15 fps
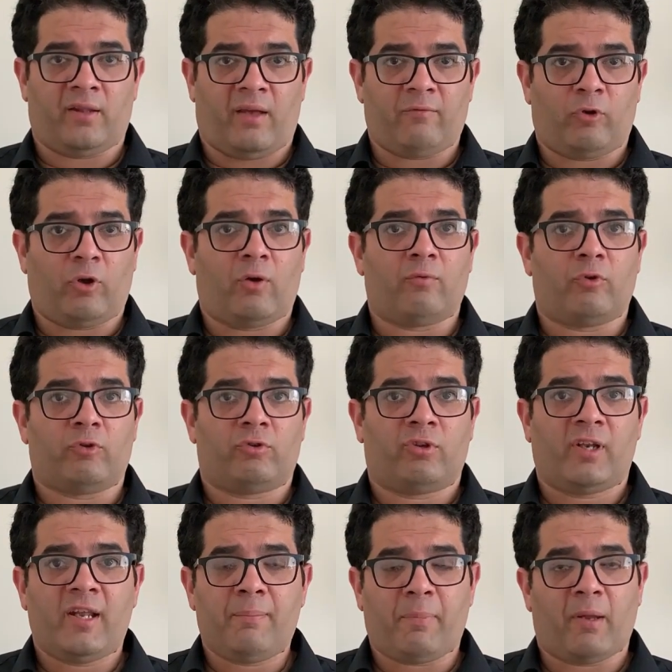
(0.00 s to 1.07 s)
I mean, I was
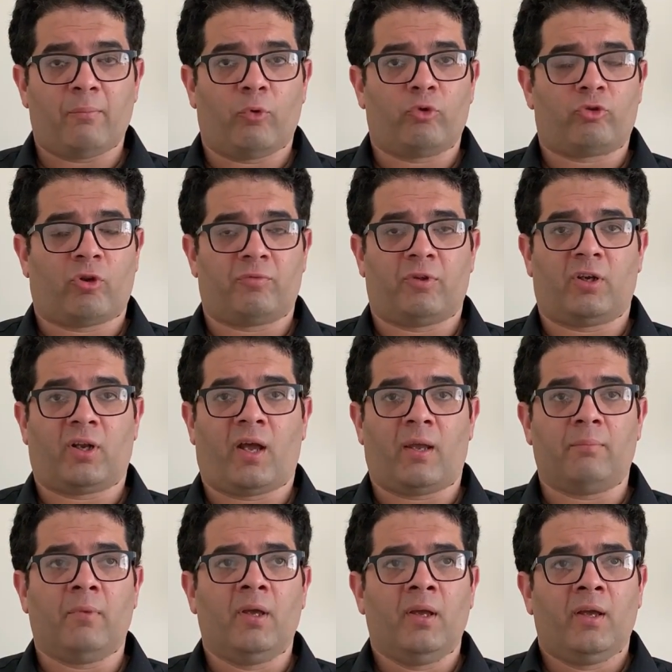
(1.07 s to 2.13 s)
sleeping most of the
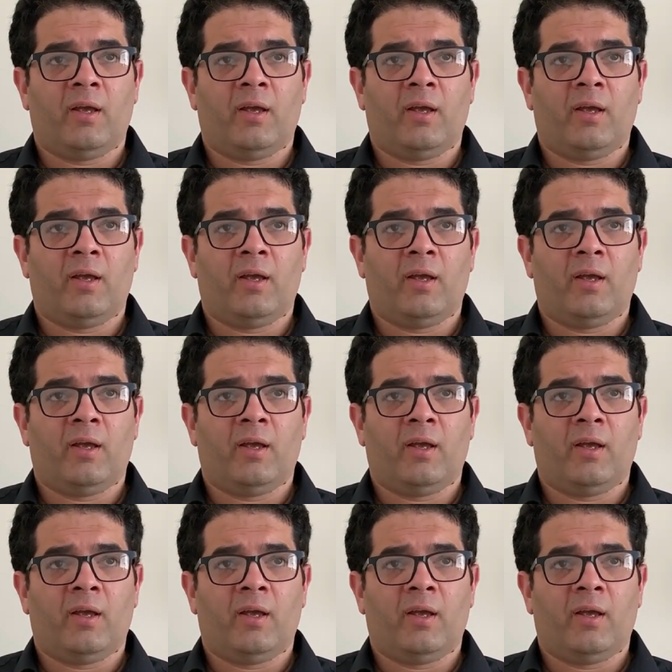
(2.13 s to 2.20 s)
time.